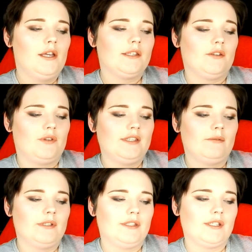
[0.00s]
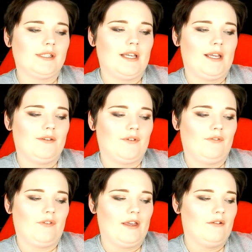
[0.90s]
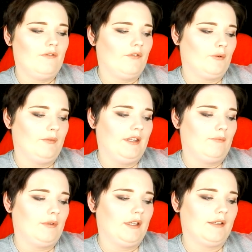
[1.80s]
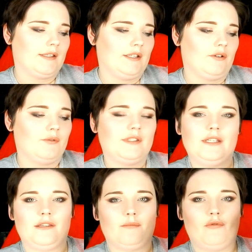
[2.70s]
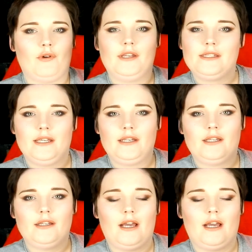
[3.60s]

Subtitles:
So this was just kind of a fail for me because I don't see the point in it.